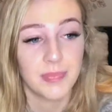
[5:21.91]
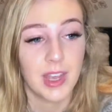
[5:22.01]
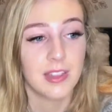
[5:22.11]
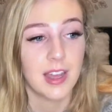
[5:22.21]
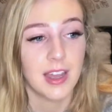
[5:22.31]

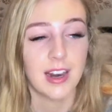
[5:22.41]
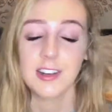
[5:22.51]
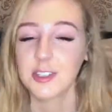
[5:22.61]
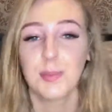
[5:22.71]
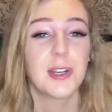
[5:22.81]
And then I
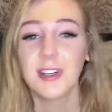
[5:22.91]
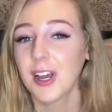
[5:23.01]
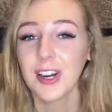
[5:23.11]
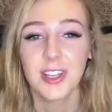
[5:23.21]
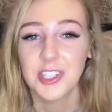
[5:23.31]
just
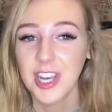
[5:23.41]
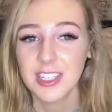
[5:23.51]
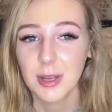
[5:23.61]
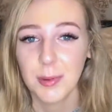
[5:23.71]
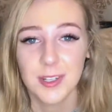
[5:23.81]
periodically
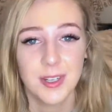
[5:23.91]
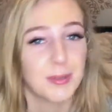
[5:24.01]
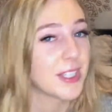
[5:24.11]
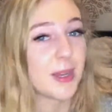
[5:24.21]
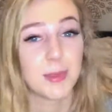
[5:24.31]
checked up on him
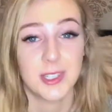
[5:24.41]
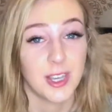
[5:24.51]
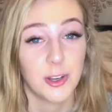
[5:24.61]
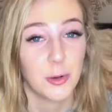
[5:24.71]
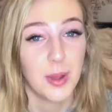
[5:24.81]
because I'm a
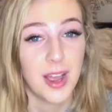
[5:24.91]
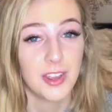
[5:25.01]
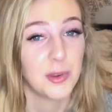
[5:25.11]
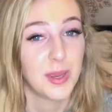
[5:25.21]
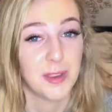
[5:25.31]

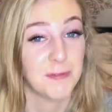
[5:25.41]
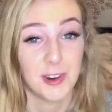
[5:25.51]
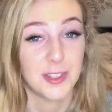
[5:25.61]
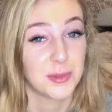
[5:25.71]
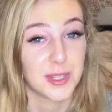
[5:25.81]
psychopath who became
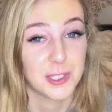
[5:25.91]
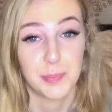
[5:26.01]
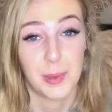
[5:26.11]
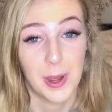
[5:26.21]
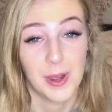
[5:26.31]
friends with this
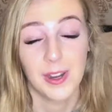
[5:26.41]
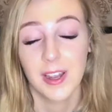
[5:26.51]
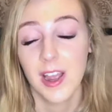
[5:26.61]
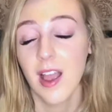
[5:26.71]
bug.